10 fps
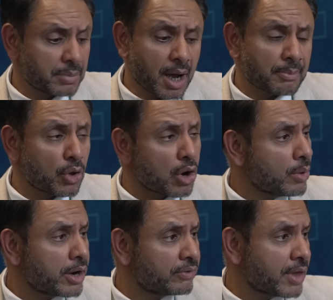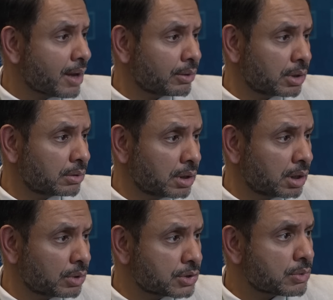But I'm not aware of that
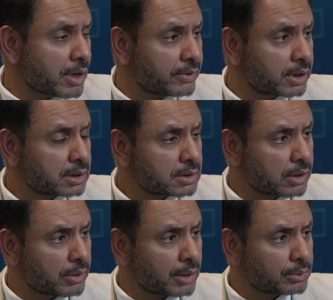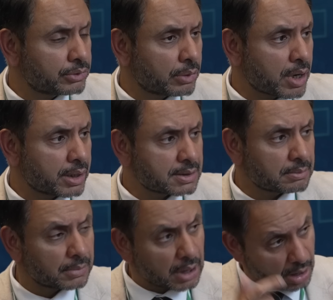whatsoever. So yeah. I would require
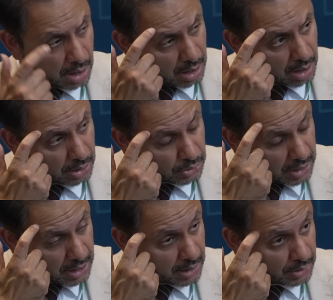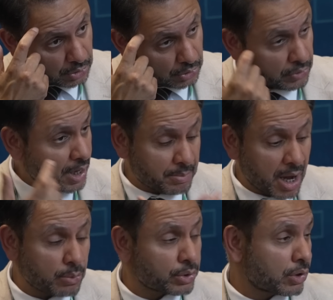some to do that, but
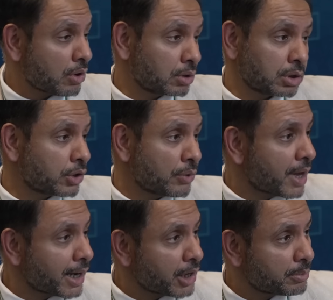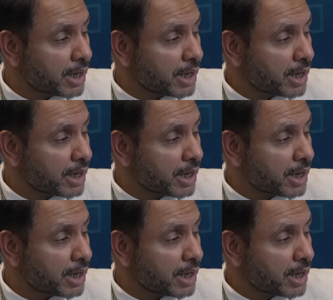I would not condone that kind of